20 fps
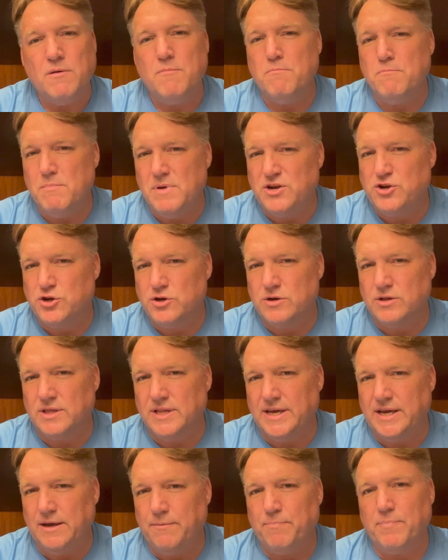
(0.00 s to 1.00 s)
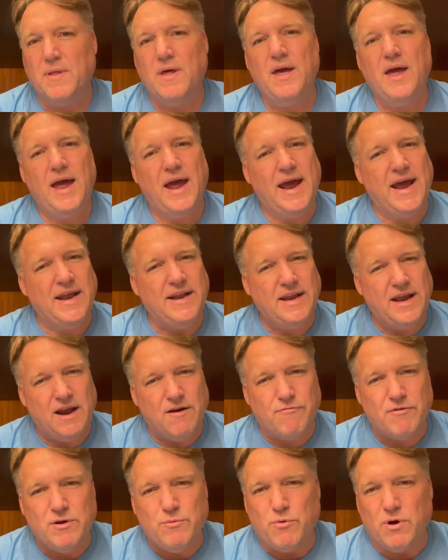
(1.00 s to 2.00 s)
missionally, and
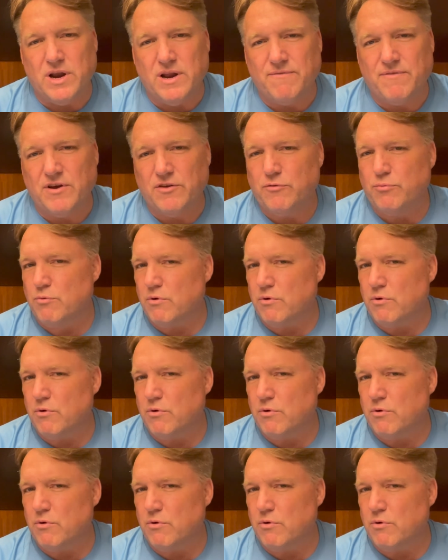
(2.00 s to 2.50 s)
every one of us,